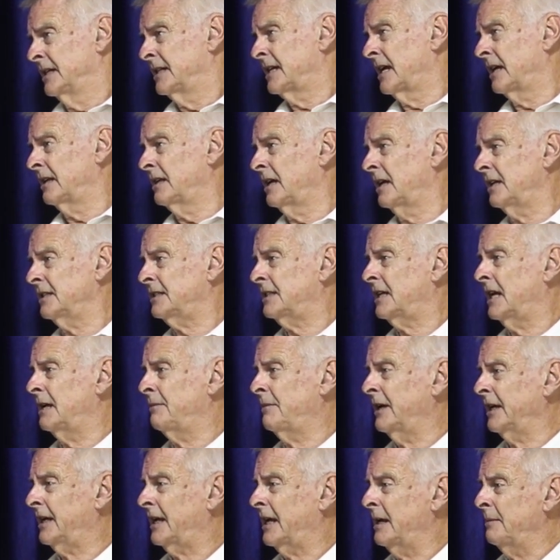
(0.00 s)
Now, last
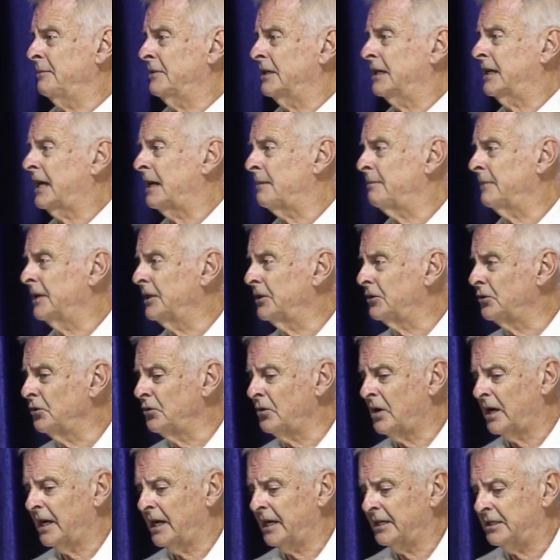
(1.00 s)
time I came to
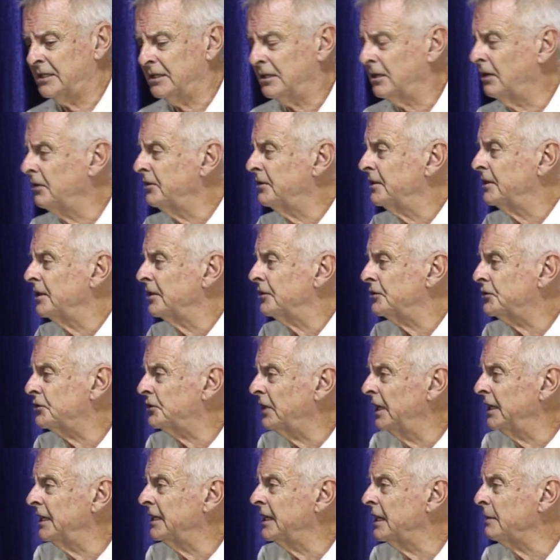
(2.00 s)
Kathmandu, I had to go to the
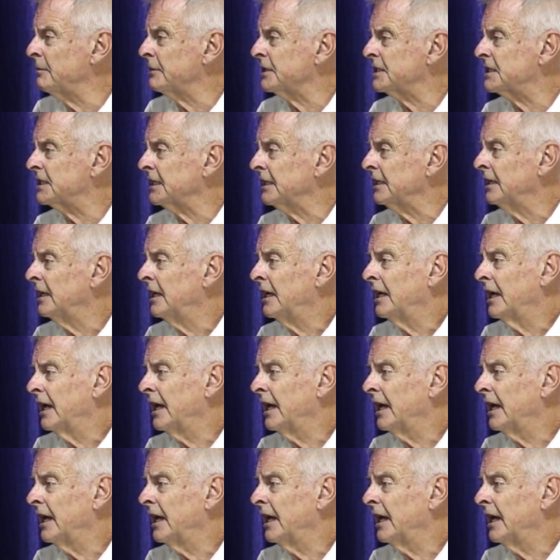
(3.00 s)
Australian Embassy,